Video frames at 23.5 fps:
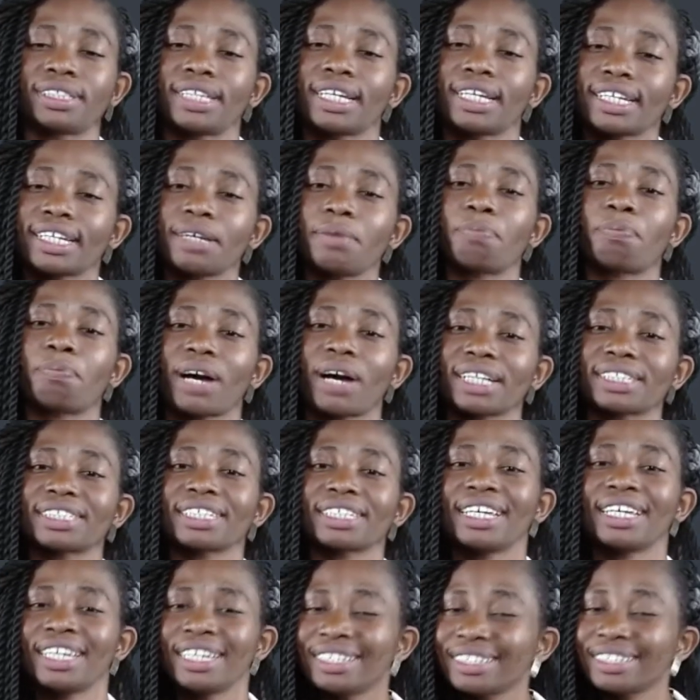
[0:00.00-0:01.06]
taking part
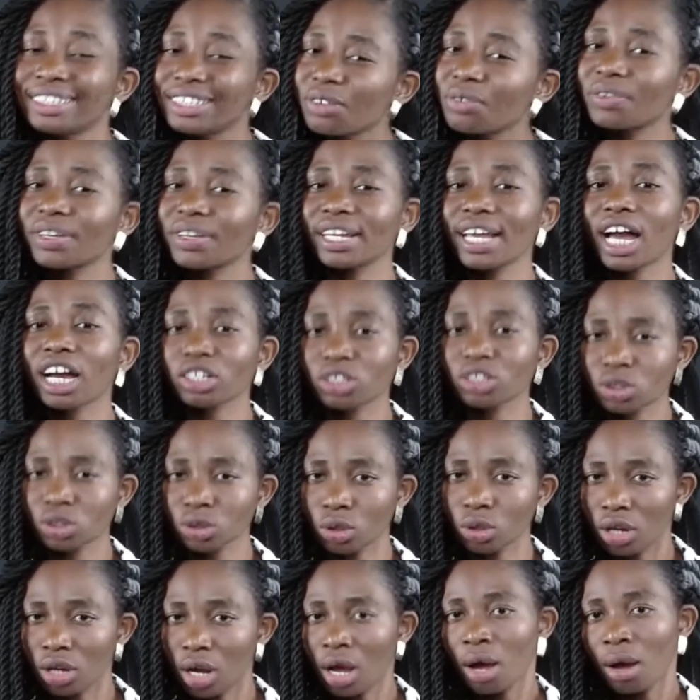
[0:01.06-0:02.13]
in the
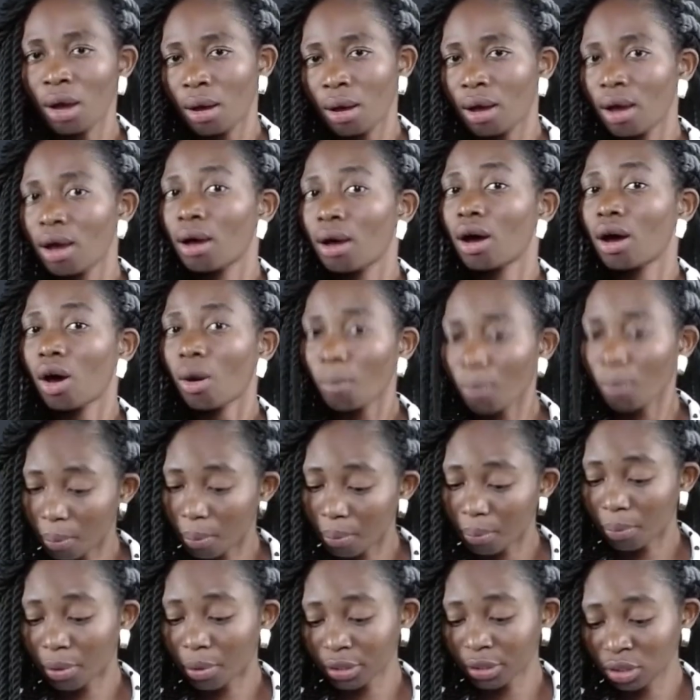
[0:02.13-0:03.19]
reaction.
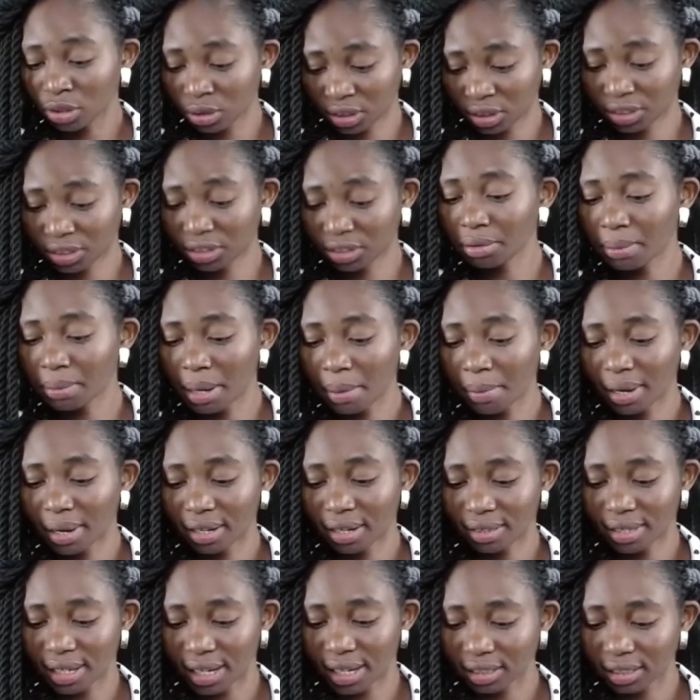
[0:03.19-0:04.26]
But you still
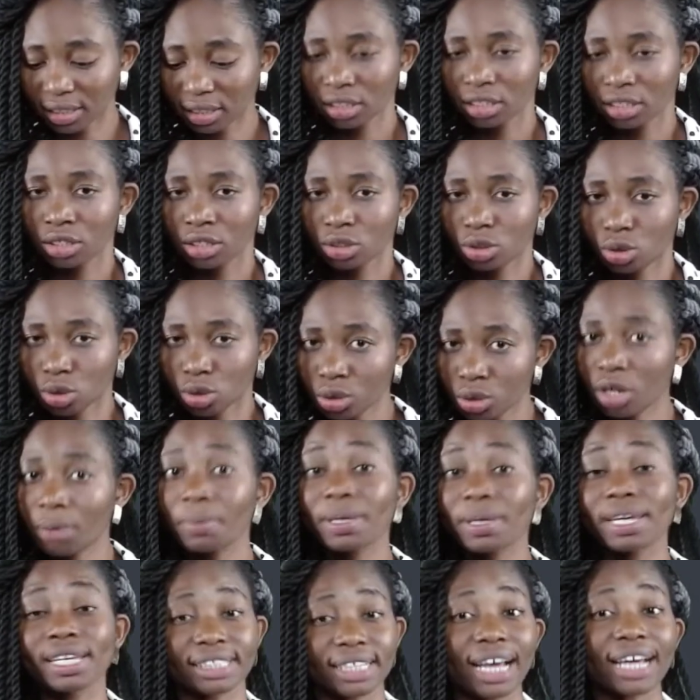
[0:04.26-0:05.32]
remember that
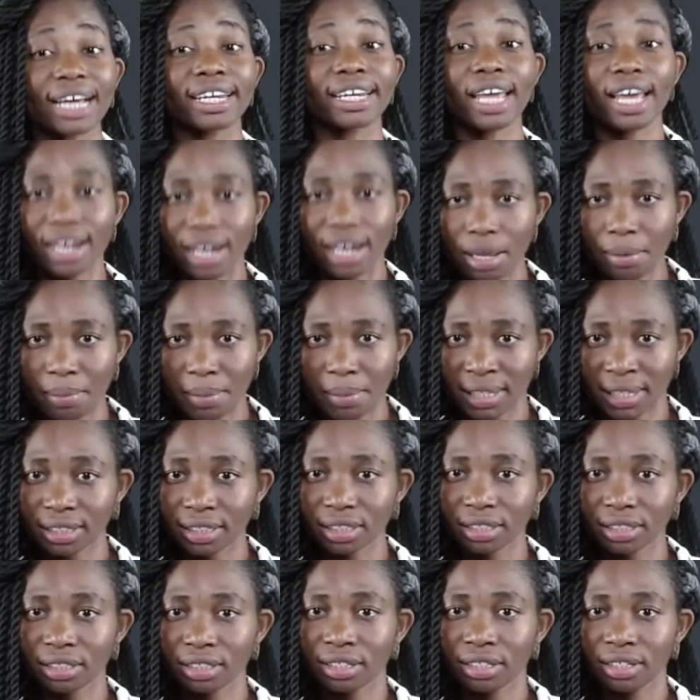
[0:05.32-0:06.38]
sodium is an
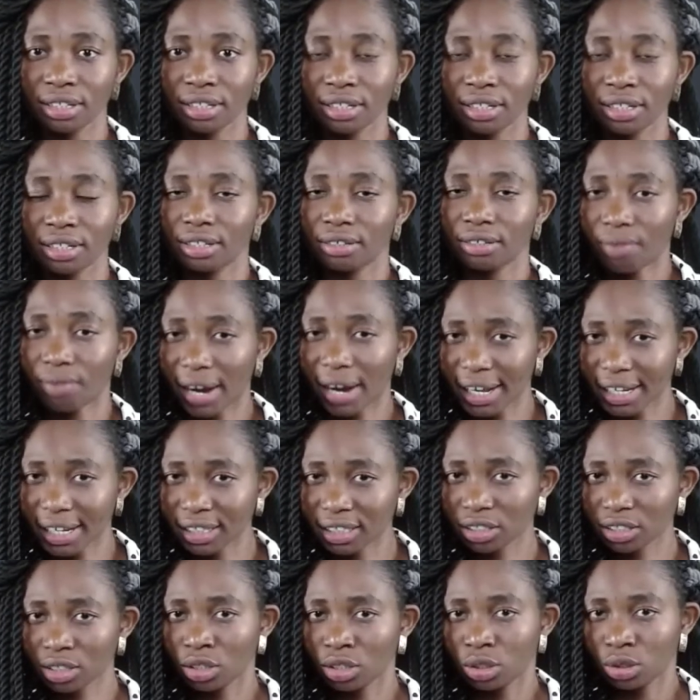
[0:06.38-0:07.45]
element,
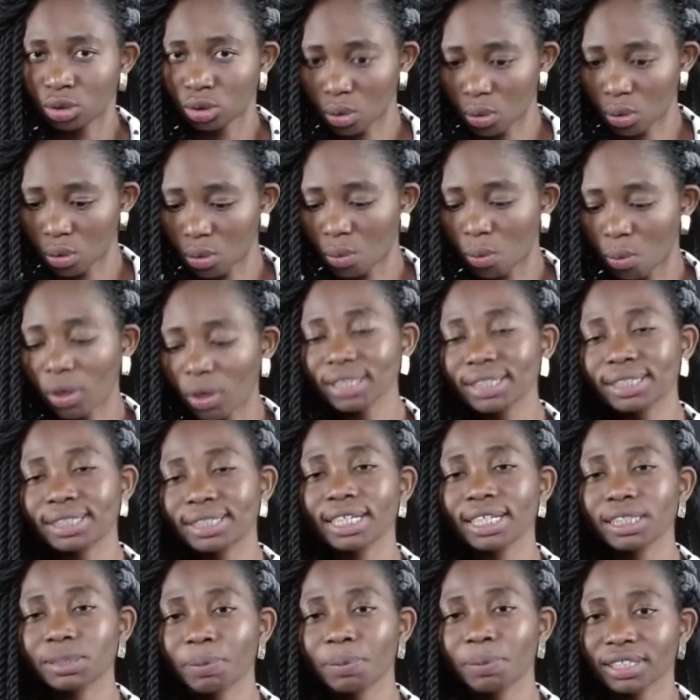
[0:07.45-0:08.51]
right? So what
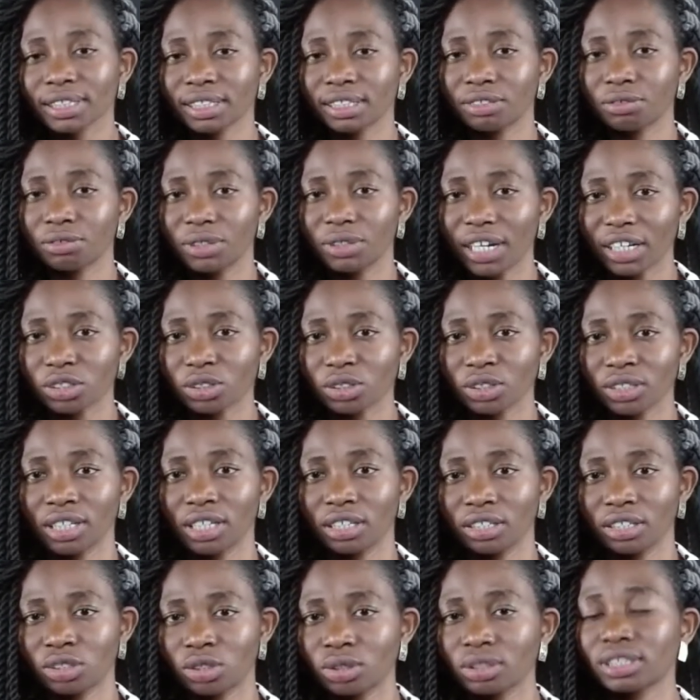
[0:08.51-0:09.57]
takes part in the reaction
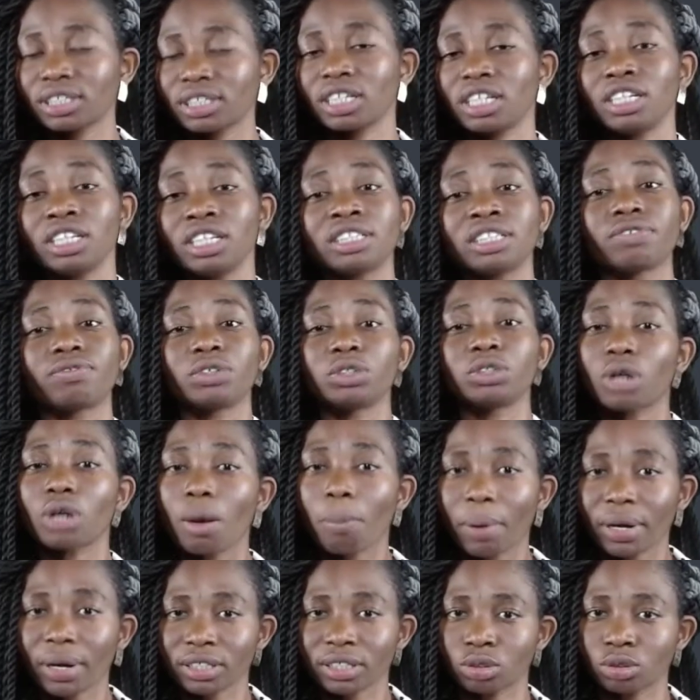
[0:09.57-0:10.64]
is those individual
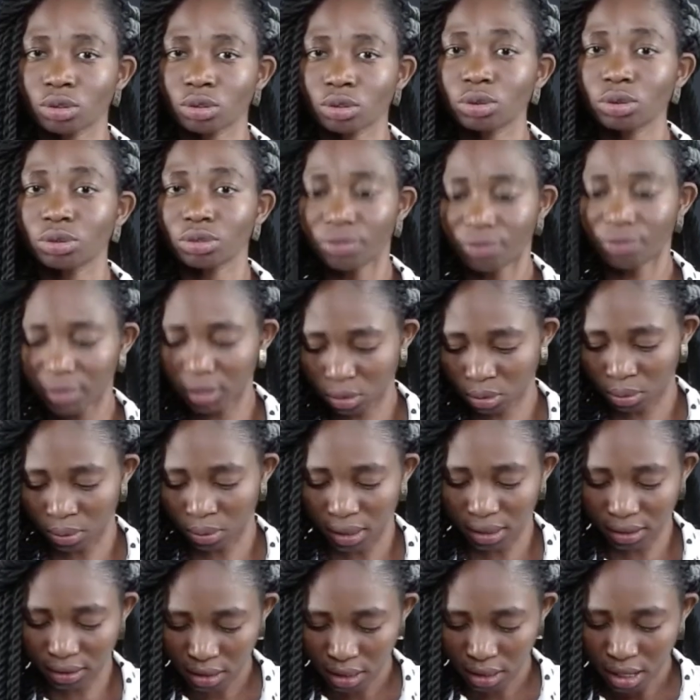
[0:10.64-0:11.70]
particles which we refer to
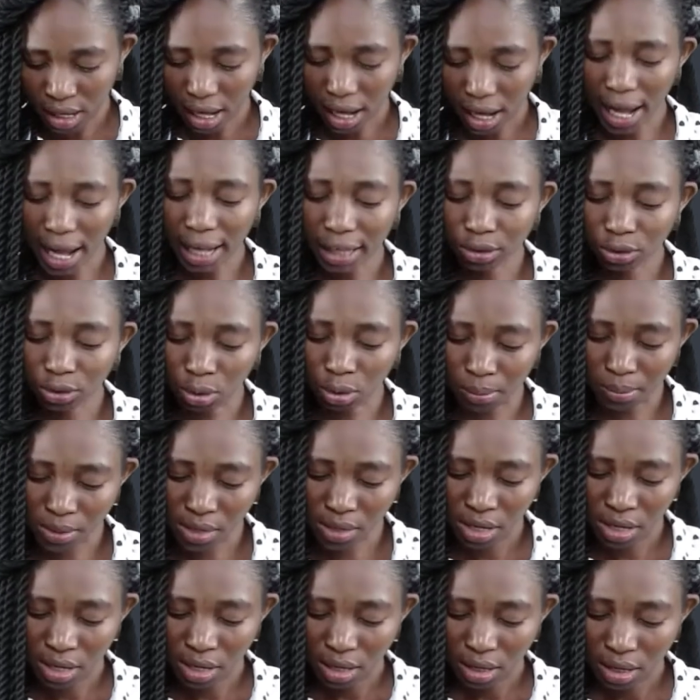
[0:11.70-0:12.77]
as
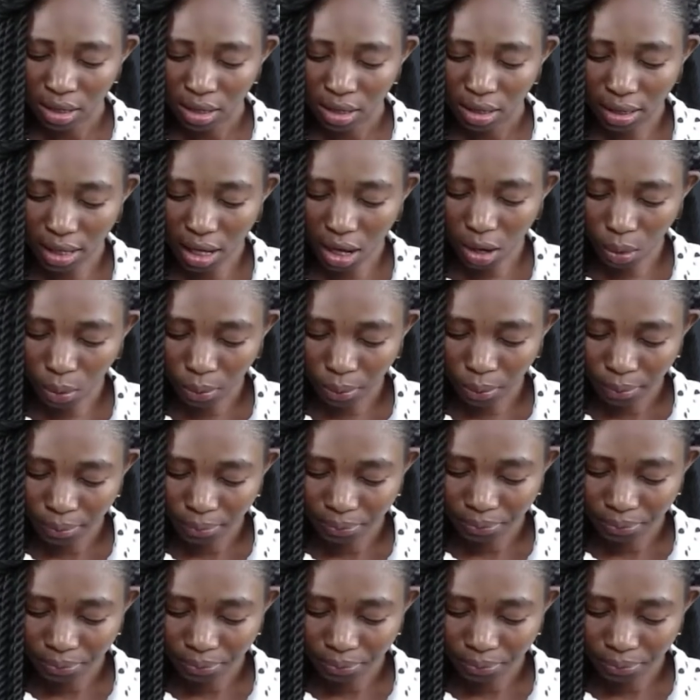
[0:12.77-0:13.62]
atoms. Now,